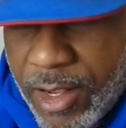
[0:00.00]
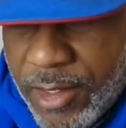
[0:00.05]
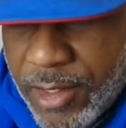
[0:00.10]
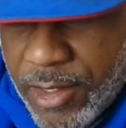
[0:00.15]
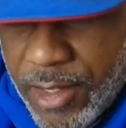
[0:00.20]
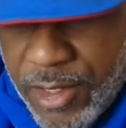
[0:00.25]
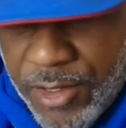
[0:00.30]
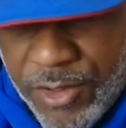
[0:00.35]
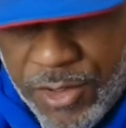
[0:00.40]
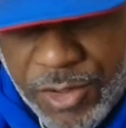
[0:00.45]
uh,
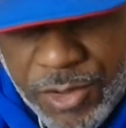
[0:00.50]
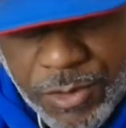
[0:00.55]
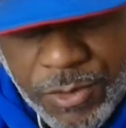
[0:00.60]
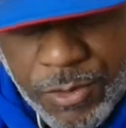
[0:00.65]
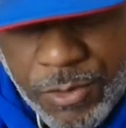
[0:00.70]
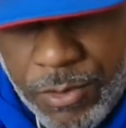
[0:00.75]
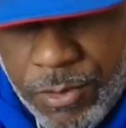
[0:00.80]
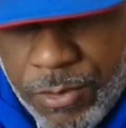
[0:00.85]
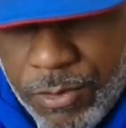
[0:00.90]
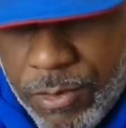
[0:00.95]
gets
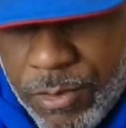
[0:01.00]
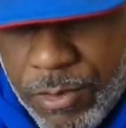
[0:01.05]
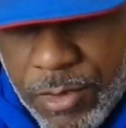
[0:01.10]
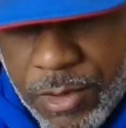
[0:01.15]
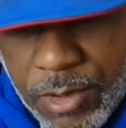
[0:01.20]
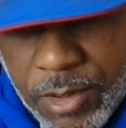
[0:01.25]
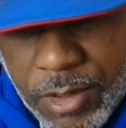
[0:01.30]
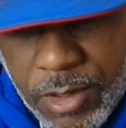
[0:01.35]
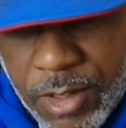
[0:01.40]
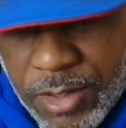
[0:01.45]
you
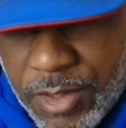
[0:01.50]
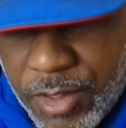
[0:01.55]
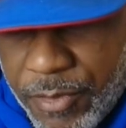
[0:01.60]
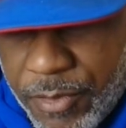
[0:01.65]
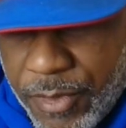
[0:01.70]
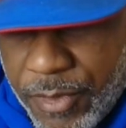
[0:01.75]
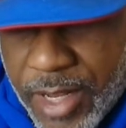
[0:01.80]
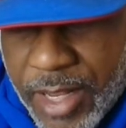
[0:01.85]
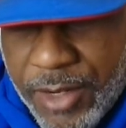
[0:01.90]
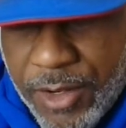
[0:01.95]
a certain
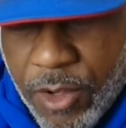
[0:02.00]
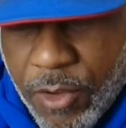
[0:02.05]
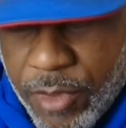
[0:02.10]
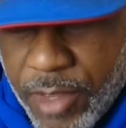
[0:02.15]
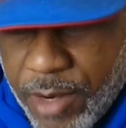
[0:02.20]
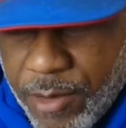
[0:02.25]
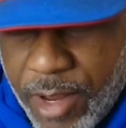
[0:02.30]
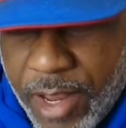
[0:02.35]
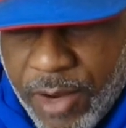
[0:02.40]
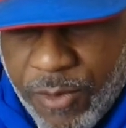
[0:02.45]
thing. I know
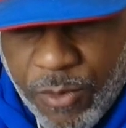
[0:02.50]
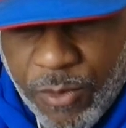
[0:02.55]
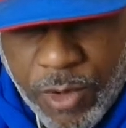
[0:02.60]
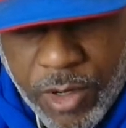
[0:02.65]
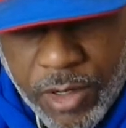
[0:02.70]
that at one